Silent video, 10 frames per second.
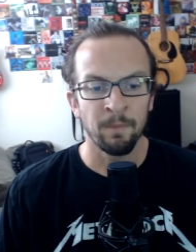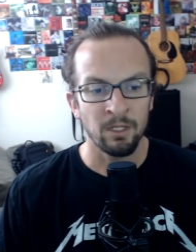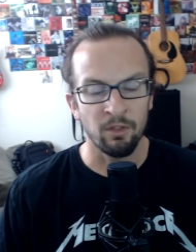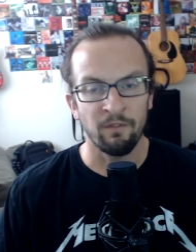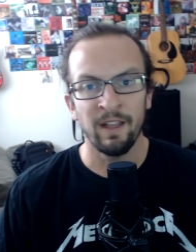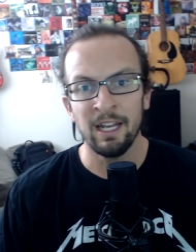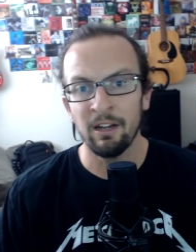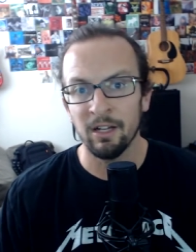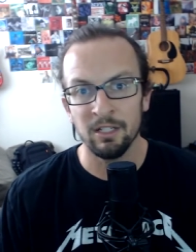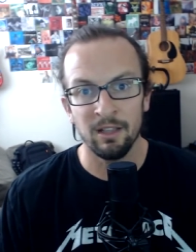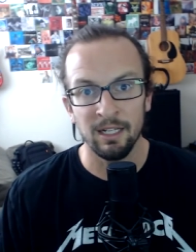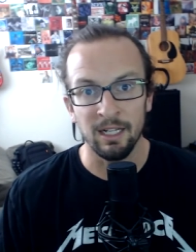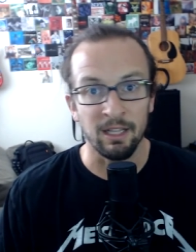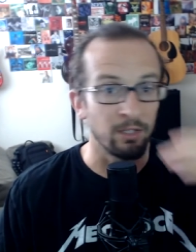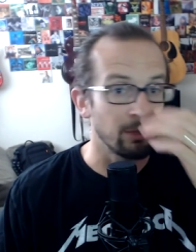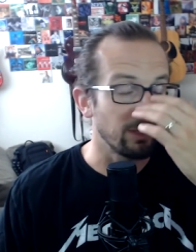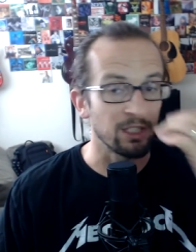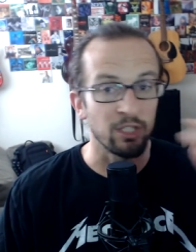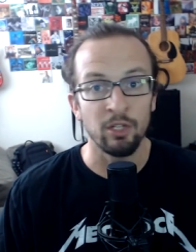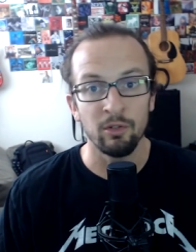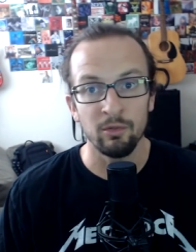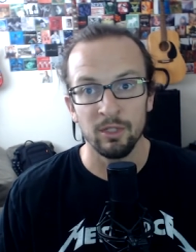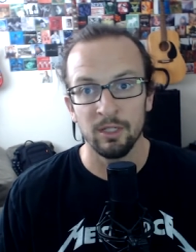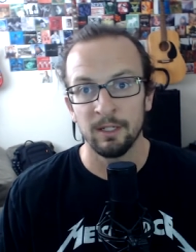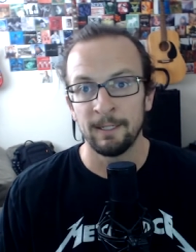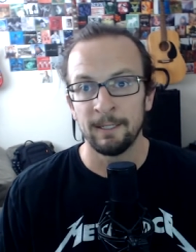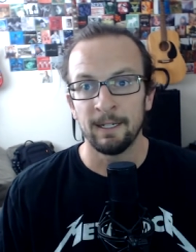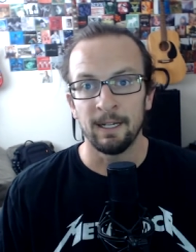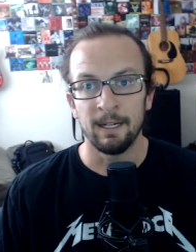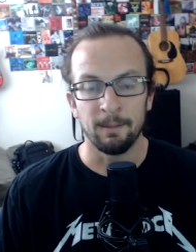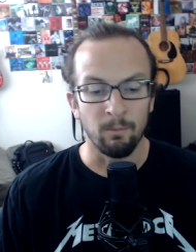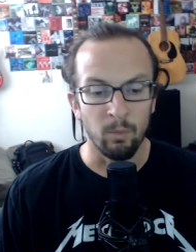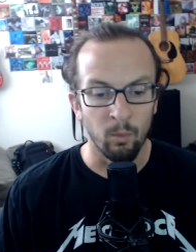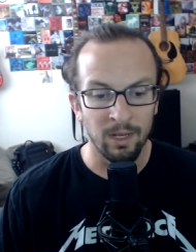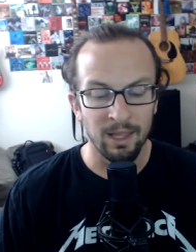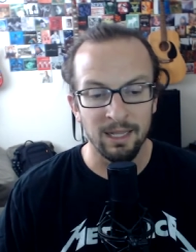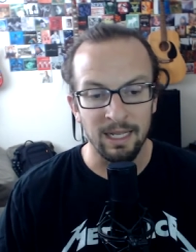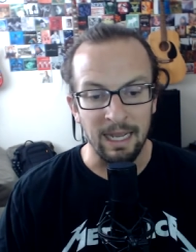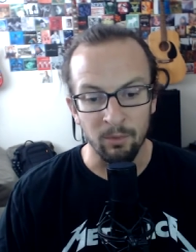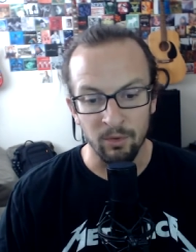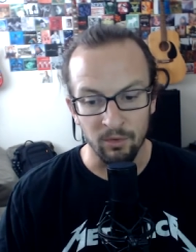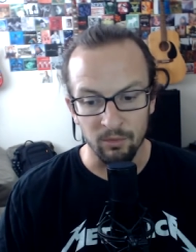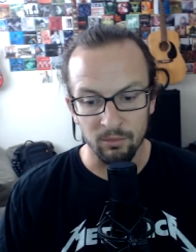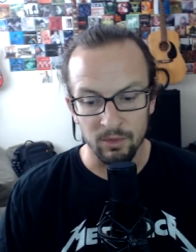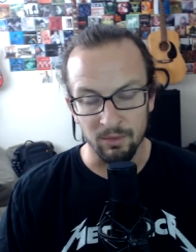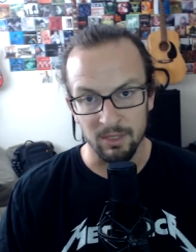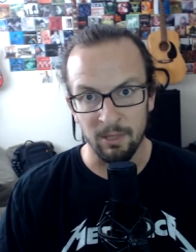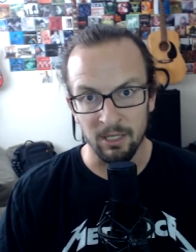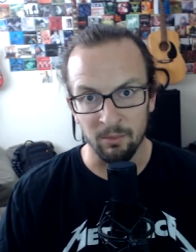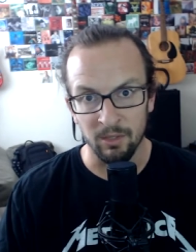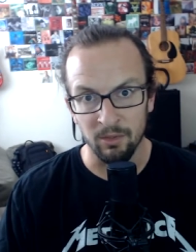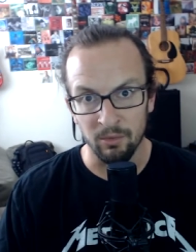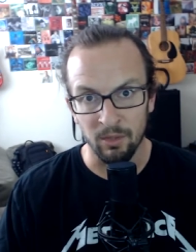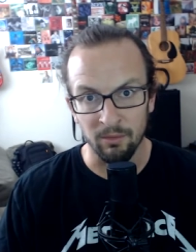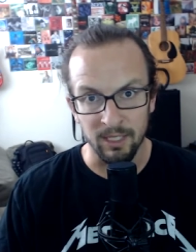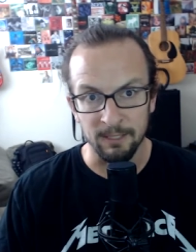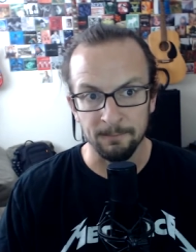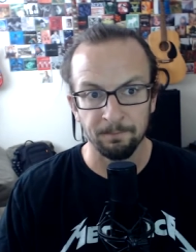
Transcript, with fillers: So the fan interaction thing that they're doing is huge. One thing that I would do to expand on what they're doing already